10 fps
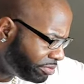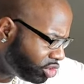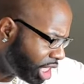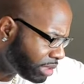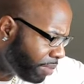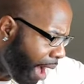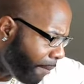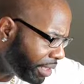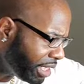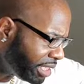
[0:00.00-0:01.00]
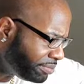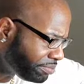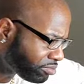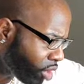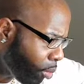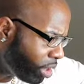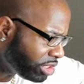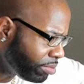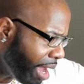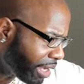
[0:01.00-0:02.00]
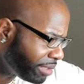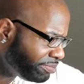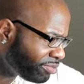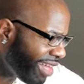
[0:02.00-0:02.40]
Just popping in. What you making?